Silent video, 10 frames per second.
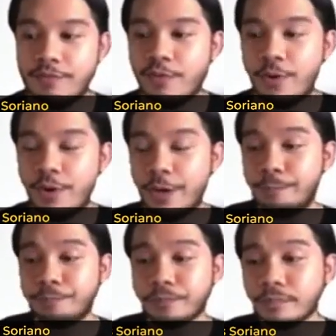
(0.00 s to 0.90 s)
for
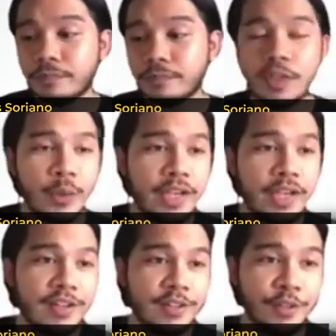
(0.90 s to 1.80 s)

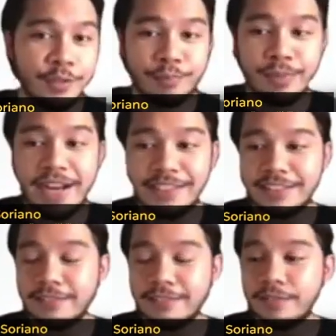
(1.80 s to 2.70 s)
creating good brand